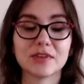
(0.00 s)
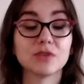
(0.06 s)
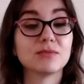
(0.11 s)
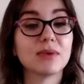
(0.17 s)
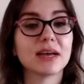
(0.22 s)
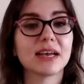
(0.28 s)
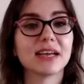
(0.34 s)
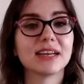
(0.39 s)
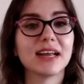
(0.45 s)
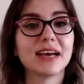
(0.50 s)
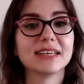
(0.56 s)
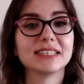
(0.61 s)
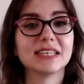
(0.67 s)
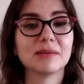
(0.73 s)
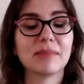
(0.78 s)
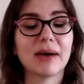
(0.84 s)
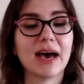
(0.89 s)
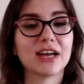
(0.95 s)

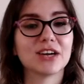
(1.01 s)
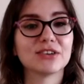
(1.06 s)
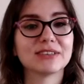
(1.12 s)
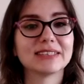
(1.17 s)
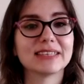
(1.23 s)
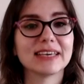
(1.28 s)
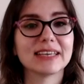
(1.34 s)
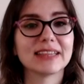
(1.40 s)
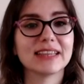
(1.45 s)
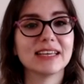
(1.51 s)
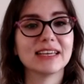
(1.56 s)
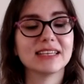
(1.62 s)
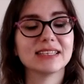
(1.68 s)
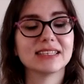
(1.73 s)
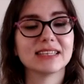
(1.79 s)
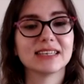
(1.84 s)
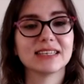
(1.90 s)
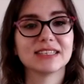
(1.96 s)
Recognizing patterns like
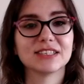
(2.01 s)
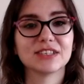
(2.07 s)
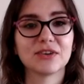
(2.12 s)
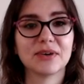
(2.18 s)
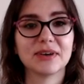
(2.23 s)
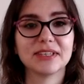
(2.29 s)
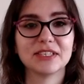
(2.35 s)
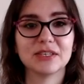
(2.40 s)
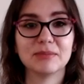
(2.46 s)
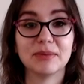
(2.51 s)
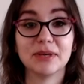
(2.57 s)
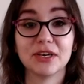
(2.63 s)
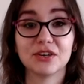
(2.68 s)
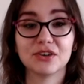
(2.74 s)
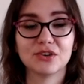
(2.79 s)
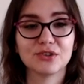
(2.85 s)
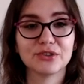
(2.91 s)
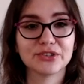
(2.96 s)
this is going to be
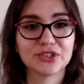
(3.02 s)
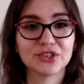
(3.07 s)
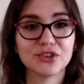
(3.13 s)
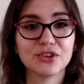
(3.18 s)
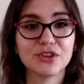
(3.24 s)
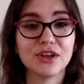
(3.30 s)
crucial